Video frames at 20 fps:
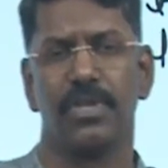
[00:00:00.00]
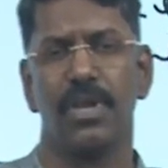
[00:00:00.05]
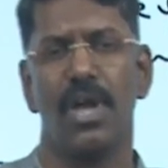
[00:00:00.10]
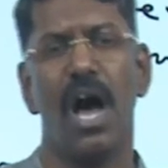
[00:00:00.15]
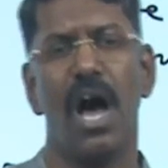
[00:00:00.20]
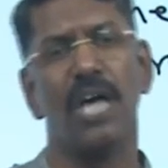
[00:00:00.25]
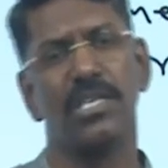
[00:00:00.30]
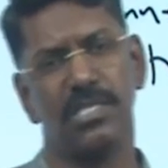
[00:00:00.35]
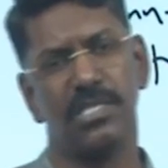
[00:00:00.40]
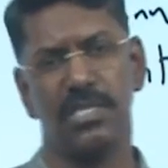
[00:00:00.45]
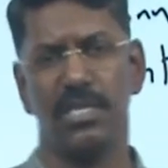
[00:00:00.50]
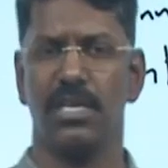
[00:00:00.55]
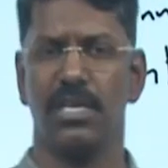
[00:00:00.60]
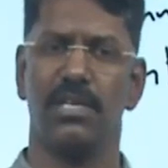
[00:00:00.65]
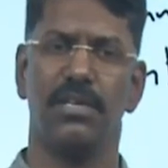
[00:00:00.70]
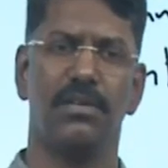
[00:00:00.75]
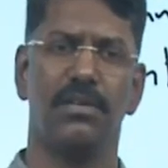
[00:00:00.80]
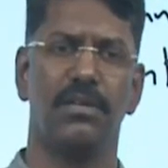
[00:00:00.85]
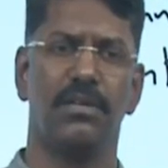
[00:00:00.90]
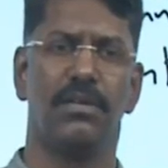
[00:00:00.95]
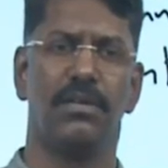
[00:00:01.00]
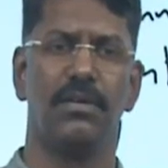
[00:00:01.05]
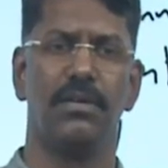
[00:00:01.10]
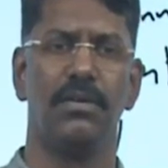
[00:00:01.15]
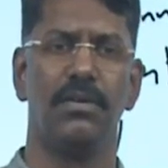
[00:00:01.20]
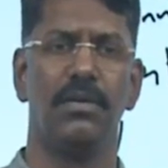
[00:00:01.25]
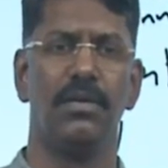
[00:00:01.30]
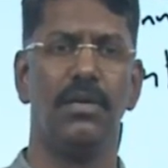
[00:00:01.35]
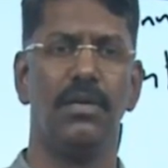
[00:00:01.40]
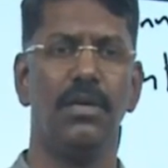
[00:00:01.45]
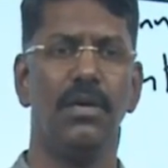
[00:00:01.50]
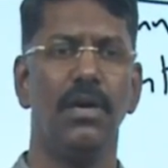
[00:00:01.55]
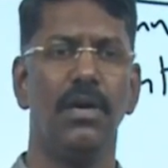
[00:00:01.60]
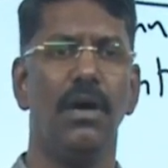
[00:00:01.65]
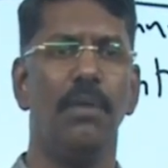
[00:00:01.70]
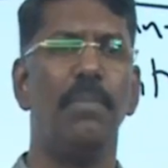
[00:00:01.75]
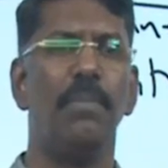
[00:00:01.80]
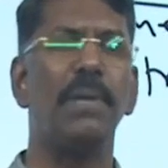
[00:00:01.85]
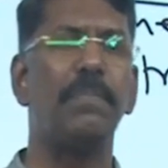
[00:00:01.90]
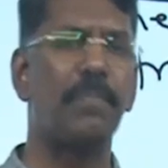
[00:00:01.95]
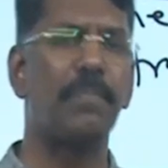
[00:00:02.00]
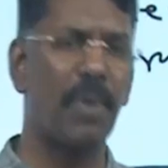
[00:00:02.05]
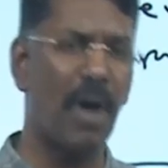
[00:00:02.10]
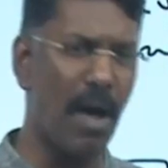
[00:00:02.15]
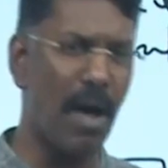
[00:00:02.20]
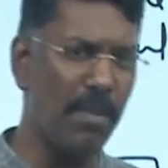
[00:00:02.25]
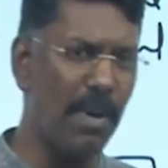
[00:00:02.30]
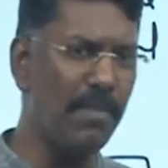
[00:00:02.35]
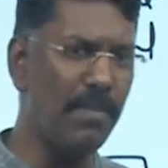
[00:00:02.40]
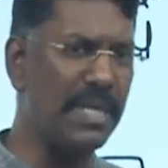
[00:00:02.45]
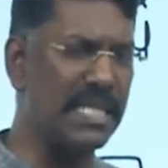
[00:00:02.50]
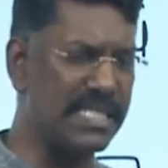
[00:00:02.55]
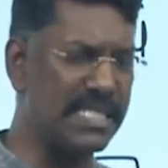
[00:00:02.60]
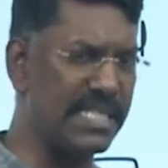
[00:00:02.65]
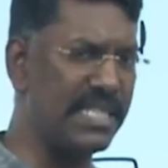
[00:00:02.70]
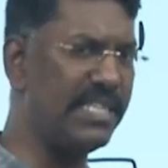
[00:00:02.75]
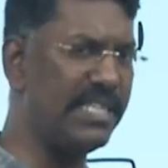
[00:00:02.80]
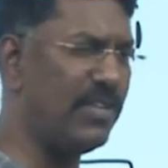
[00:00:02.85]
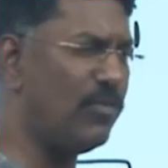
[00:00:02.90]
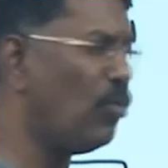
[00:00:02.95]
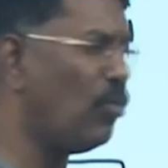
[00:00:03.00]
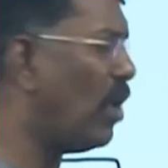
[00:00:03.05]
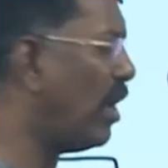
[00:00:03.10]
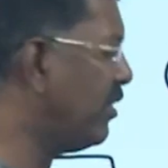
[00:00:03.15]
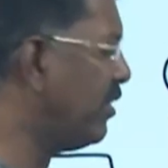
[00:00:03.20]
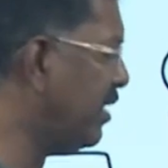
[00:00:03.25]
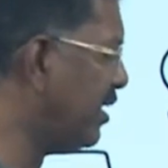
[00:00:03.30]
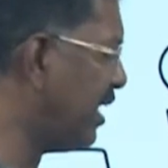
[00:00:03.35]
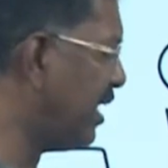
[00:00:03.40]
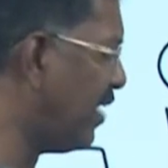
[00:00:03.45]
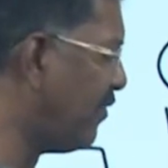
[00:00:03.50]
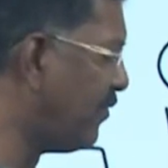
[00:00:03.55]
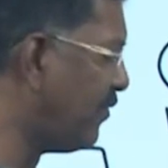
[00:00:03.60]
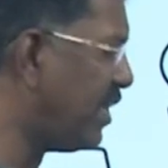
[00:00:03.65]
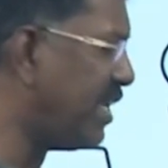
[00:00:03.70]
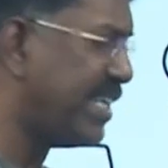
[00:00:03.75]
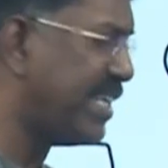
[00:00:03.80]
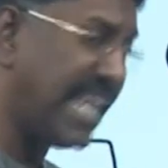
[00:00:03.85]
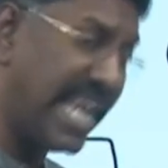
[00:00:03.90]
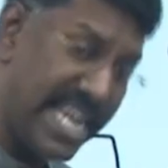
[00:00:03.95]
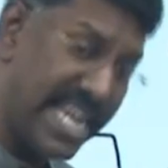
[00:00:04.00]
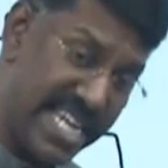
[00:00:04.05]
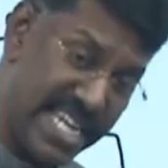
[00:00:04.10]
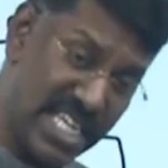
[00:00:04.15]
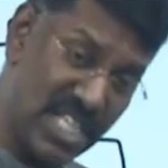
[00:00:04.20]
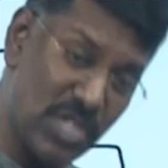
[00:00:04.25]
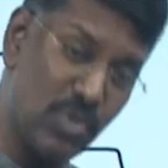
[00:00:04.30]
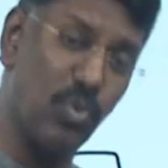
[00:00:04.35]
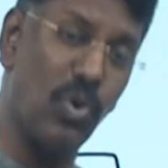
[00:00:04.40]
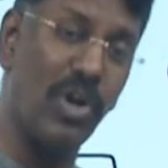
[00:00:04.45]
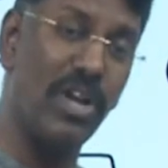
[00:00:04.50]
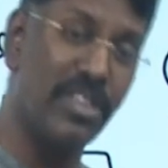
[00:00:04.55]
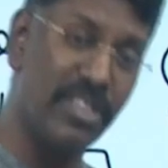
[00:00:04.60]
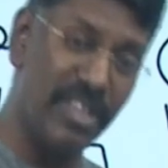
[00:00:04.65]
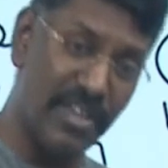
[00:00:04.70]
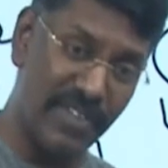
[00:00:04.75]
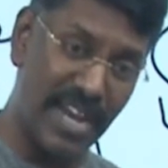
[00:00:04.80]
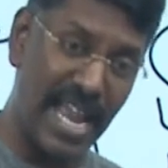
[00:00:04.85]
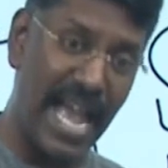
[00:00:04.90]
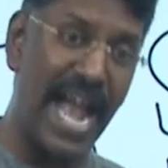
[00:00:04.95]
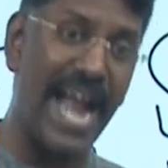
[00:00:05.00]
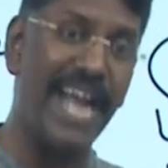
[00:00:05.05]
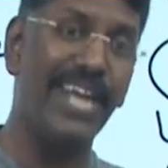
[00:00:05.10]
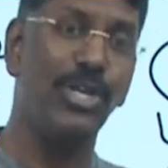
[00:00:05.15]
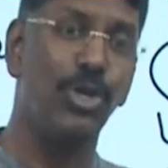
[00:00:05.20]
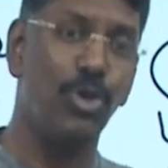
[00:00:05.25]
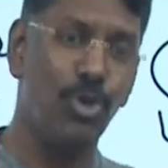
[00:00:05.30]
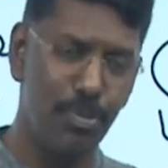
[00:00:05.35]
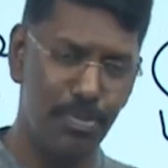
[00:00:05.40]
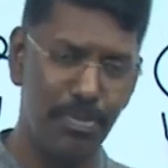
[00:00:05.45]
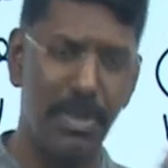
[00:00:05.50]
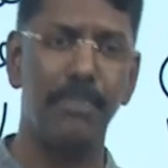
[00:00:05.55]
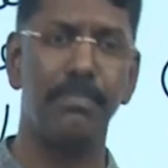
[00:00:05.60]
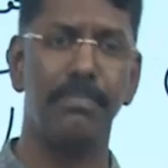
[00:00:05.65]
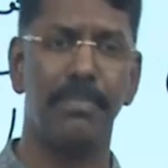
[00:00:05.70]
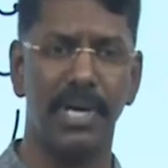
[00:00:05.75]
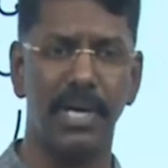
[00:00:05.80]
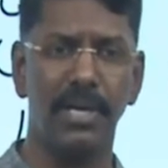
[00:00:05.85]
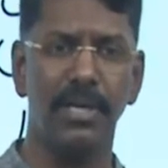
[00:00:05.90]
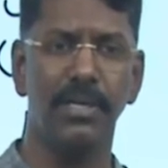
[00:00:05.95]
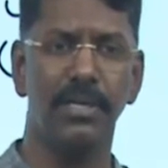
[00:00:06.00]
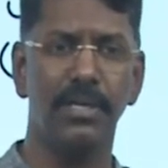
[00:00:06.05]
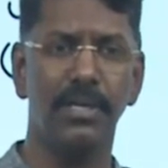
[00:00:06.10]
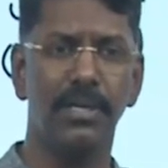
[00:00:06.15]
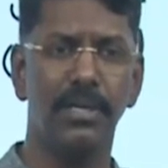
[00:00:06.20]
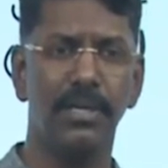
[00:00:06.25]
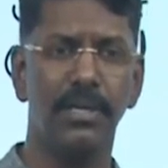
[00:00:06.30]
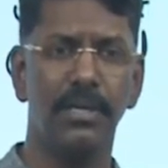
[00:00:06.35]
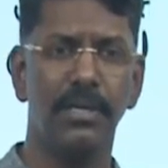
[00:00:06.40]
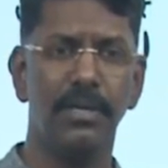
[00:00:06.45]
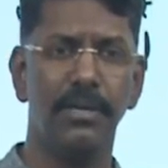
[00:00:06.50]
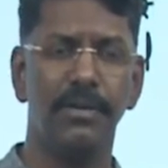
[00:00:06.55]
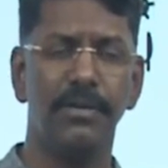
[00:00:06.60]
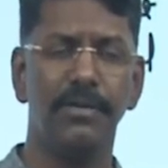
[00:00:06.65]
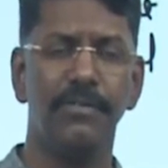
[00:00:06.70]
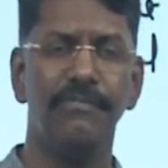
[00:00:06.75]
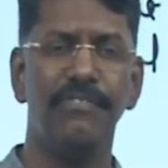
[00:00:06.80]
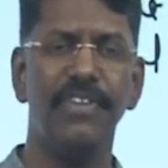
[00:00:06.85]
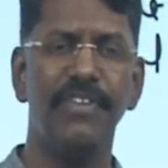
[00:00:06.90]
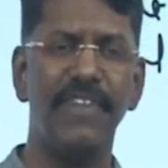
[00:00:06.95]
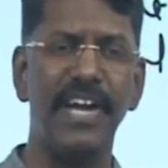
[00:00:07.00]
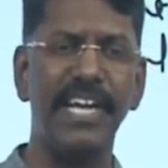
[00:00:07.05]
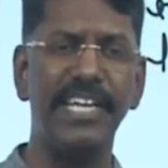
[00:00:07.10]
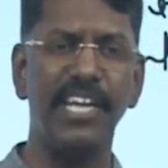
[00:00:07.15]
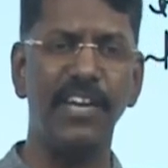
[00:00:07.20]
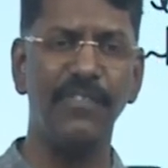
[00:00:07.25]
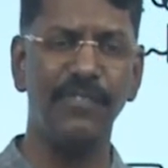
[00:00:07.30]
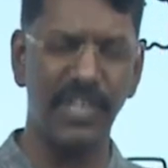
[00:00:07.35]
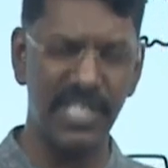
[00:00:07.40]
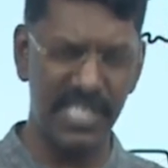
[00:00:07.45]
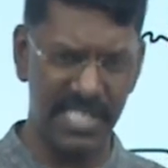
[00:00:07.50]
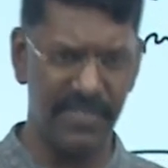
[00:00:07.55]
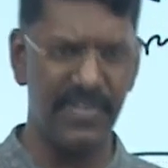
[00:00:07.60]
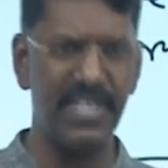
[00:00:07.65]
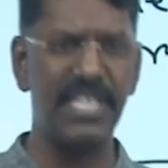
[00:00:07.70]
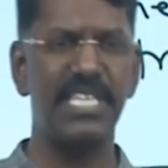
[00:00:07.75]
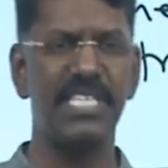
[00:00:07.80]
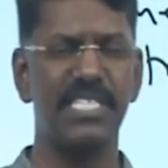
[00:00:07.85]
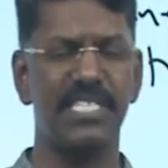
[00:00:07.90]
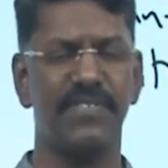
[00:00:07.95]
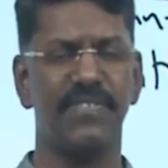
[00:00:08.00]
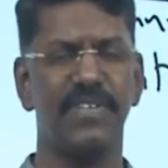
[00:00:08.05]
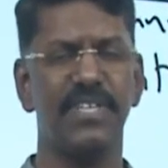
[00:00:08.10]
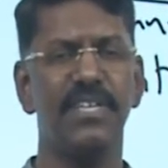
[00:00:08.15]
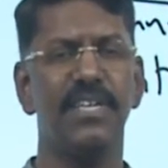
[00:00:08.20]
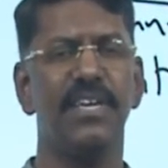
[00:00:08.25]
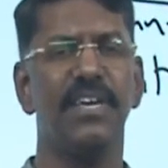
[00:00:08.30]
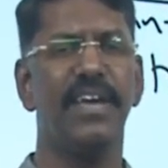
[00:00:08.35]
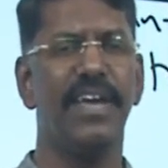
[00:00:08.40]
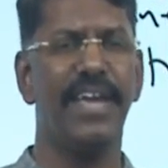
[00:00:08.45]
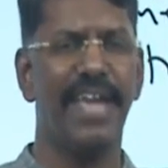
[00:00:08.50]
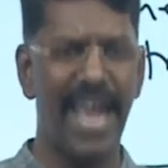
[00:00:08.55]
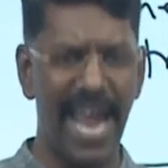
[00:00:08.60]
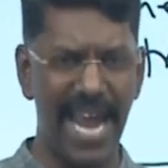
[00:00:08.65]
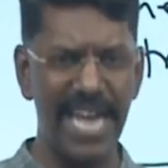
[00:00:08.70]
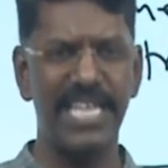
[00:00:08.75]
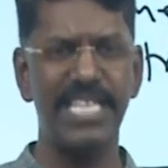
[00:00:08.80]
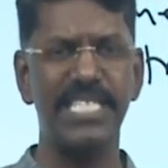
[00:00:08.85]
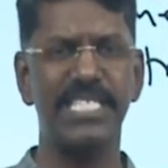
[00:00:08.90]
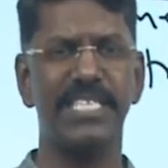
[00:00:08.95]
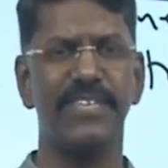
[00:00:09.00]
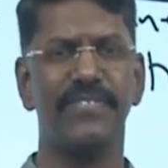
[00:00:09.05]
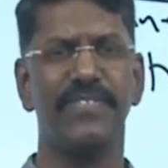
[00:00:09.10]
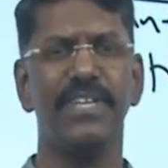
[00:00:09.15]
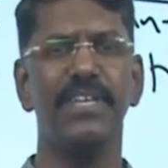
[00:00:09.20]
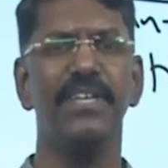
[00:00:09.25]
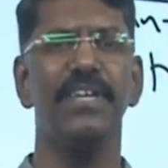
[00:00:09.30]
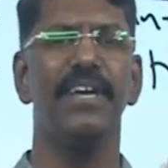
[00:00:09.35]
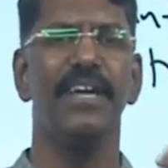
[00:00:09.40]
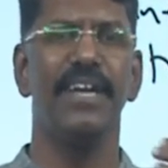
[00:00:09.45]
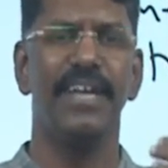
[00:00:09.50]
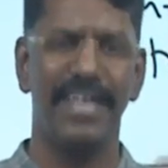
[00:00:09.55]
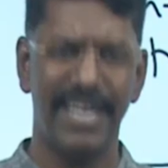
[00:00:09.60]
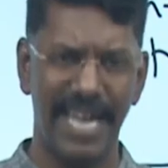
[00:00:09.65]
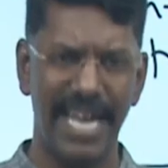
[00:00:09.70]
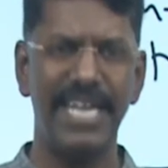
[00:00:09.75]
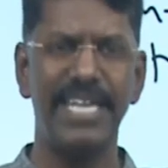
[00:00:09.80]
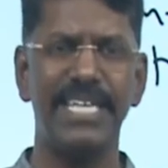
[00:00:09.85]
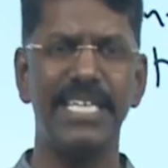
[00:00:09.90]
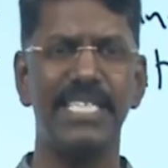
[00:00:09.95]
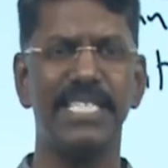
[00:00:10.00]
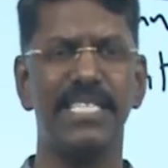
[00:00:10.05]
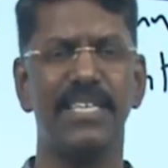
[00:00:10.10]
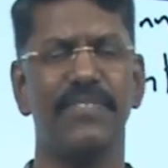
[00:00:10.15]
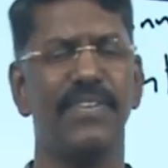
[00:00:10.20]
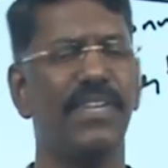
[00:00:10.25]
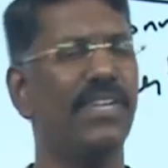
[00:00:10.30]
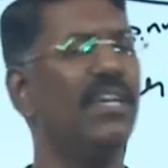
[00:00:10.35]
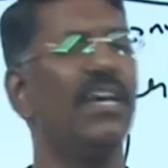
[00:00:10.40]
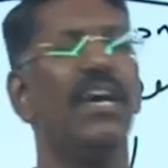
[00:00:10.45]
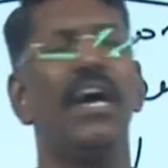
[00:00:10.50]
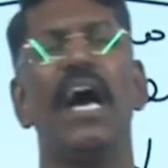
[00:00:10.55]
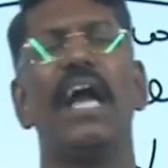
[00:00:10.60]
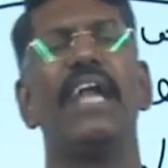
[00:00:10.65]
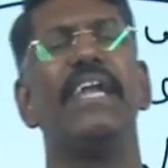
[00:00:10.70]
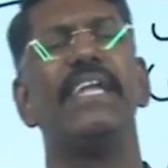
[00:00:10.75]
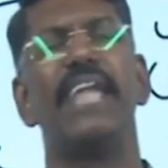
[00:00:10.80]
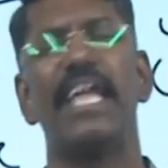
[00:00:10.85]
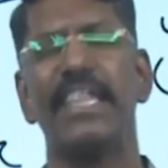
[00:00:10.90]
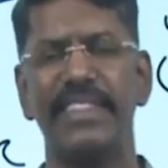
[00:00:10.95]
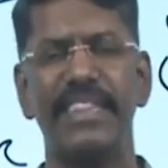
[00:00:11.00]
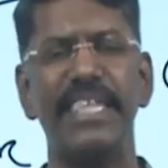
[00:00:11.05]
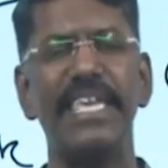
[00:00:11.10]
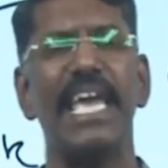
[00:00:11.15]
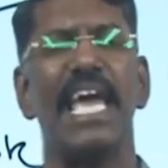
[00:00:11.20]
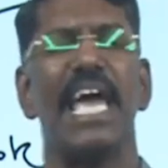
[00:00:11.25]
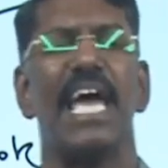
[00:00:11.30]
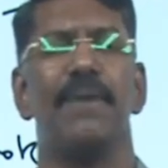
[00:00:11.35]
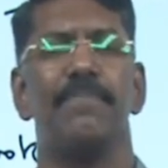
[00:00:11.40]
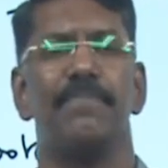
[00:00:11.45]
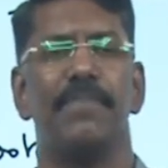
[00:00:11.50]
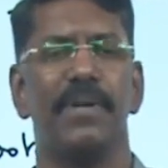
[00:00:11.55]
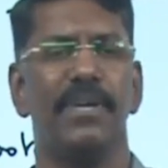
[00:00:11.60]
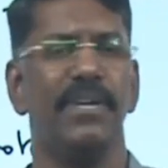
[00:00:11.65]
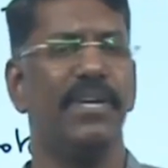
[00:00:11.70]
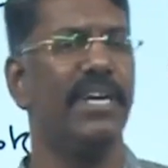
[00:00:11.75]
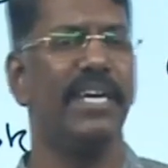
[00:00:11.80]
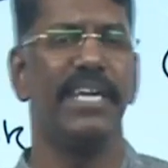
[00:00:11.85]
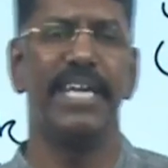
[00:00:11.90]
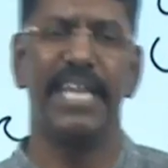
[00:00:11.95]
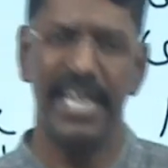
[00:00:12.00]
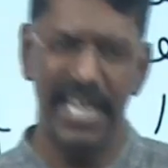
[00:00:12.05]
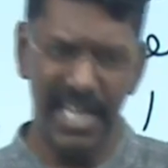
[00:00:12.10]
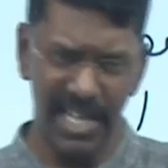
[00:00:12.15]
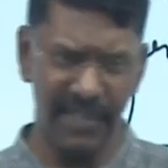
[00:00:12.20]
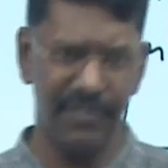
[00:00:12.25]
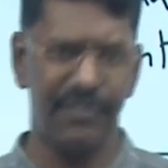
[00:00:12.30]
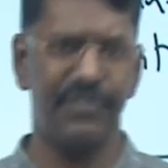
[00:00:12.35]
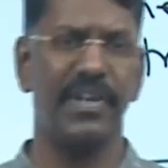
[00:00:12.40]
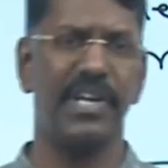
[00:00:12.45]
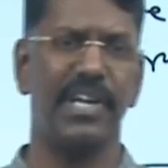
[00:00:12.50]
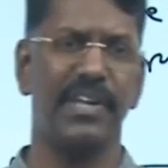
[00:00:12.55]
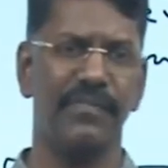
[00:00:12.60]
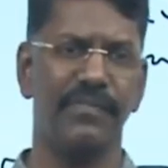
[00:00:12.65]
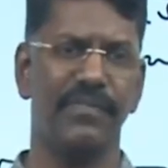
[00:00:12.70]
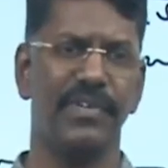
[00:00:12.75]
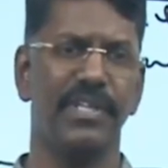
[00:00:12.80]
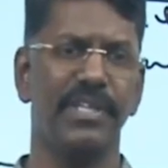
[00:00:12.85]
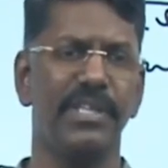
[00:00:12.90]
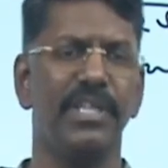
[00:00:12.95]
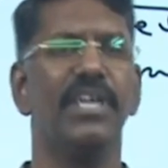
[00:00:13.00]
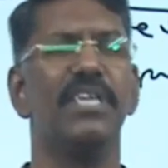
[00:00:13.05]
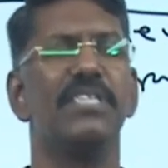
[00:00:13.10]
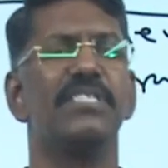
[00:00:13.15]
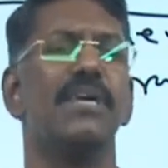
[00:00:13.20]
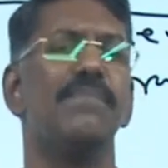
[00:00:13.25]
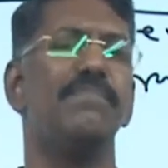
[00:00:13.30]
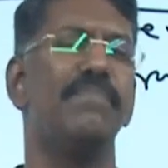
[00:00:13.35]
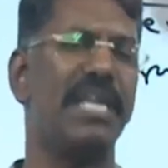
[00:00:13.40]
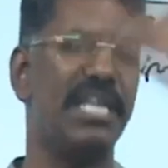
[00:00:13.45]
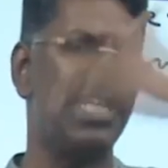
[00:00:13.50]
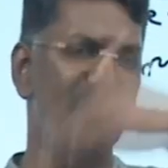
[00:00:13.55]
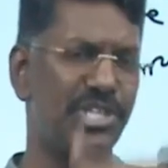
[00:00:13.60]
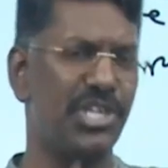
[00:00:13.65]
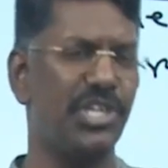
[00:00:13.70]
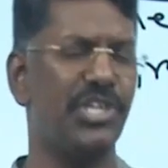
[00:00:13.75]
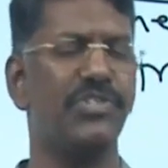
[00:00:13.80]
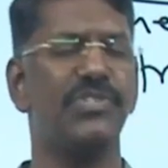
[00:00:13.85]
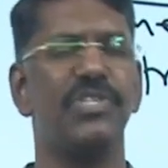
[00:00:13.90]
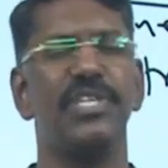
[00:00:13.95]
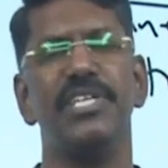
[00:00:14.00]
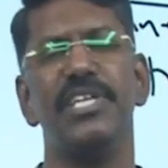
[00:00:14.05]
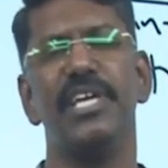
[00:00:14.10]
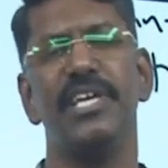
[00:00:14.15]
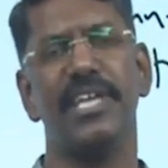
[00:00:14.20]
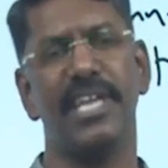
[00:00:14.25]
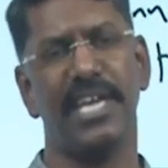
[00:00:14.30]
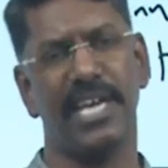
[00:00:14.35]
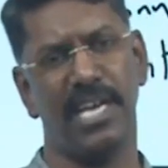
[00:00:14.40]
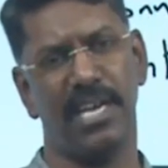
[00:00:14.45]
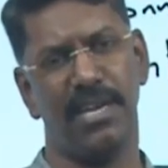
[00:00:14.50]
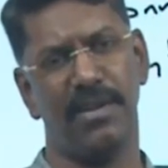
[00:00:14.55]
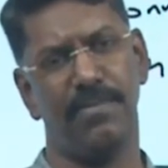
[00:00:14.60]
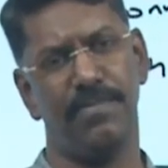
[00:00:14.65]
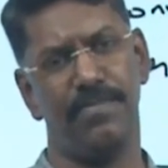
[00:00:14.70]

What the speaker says: ASEAN. But problem inside that one, that every 10 years once they will add new member. We waited for 77, 87, 97 and nothing happened. India fed up with some initiatives India taken.